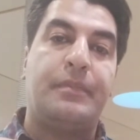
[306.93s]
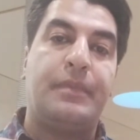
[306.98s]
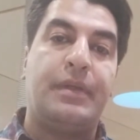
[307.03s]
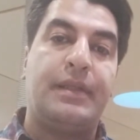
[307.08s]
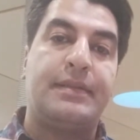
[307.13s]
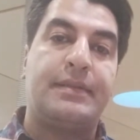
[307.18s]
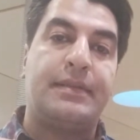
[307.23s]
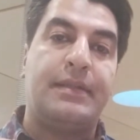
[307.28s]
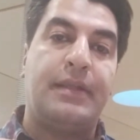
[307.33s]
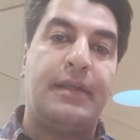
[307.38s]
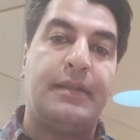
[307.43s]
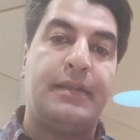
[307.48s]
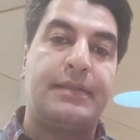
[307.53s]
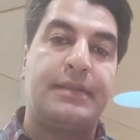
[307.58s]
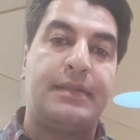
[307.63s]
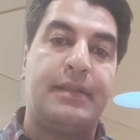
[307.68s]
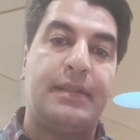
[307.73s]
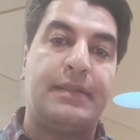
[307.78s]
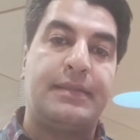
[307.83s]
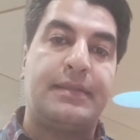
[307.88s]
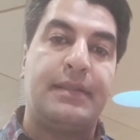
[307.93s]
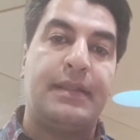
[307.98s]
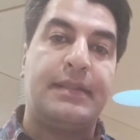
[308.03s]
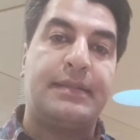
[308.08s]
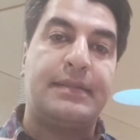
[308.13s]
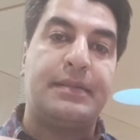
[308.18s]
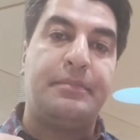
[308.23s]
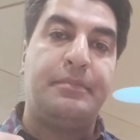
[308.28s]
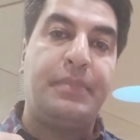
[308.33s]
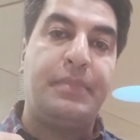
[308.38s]
it's it's it's
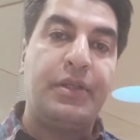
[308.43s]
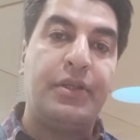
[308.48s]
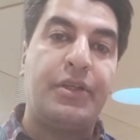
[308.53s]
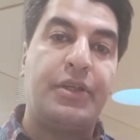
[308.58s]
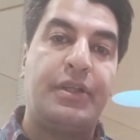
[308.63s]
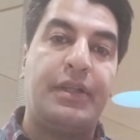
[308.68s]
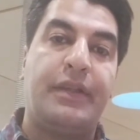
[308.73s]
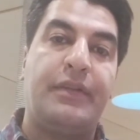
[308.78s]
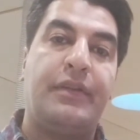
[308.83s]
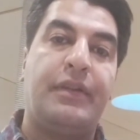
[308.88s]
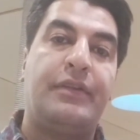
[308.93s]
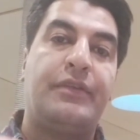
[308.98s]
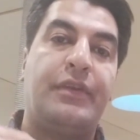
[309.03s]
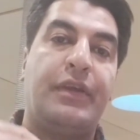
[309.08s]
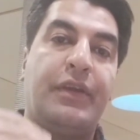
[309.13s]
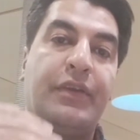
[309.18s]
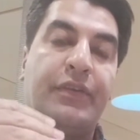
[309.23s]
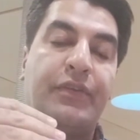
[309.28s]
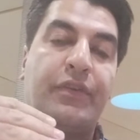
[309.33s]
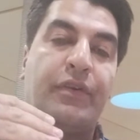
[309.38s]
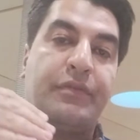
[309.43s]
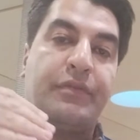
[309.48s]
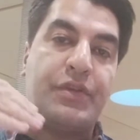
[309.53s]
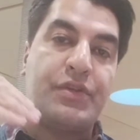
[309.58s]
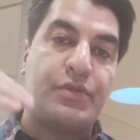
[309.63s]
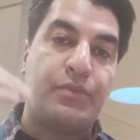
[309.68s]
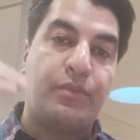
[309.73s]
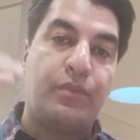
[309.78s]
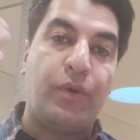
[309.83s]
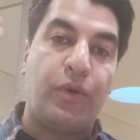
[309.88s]
it's bigger than the things of
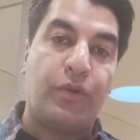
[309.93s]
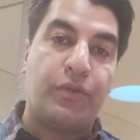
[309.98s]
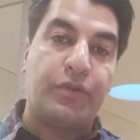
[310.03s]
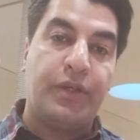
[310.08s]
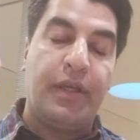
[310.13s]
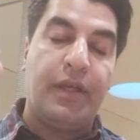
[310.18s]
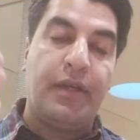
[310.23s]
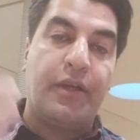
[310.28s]
this world.